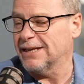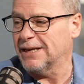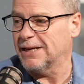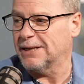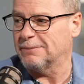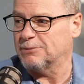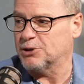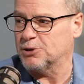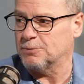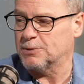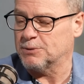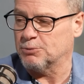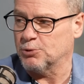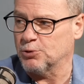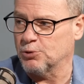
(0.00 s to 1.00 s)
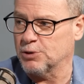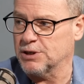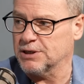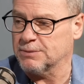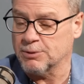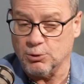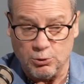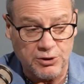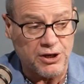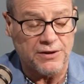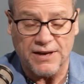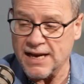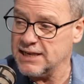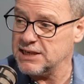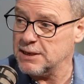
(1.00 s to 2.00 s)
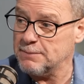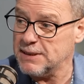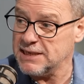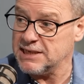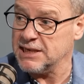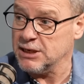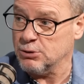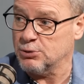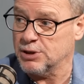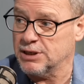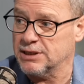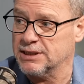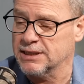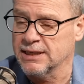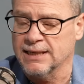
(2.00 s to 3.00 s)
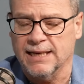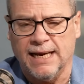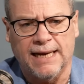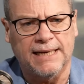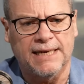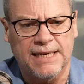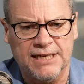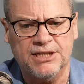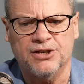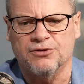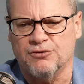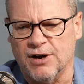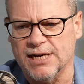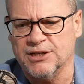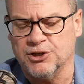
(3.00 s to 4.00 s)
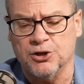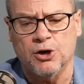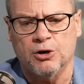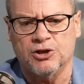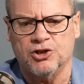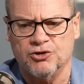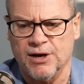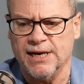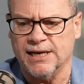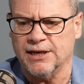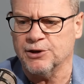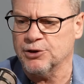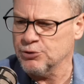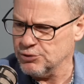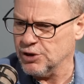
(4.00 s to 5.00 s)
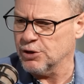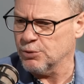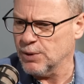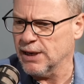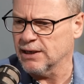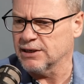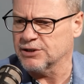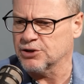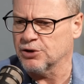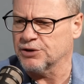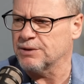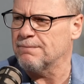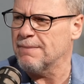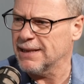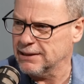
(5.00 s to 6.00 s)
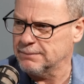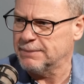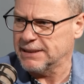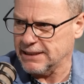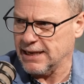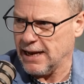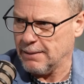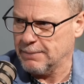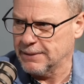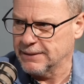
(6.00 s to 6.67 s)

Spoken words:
Supersport audience, but also the SABC audience. And it is the race, Australia, well, has got the Melbourne Cup.